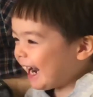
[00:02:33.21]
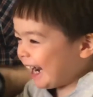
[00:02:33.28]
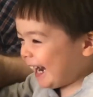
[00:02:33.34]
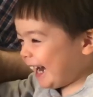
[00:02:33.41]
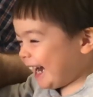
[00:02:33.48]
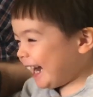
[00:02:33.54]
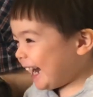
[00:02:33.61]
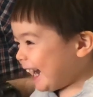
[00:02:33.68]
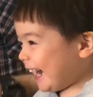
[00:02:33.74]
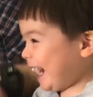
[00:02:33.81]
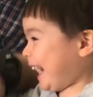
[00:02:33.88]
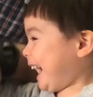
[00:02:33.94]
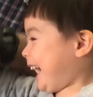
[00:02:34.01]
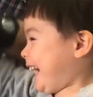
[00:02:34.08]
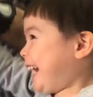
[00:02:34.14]
1,
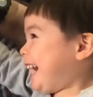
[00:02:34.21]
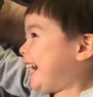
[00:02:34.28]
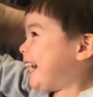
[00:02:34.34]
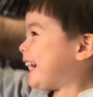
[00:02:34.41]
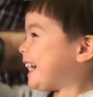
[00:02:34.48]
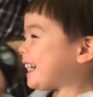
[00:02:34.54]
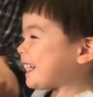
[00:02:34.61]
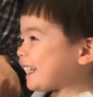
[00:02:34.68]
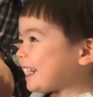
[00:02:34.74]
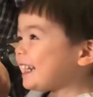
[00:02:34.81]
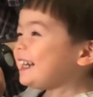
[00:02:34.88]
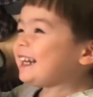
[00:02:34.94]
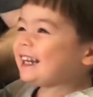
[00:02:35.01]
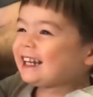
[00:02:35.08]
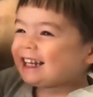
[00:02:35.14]
2,
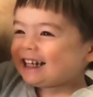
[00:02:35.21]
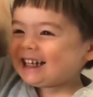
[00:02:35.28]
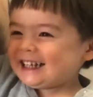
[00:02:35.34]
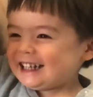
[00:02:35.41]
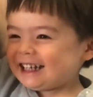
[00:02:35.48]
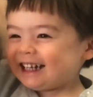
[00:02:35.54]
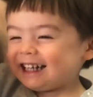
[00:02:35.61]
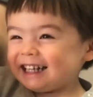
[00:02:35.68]
3,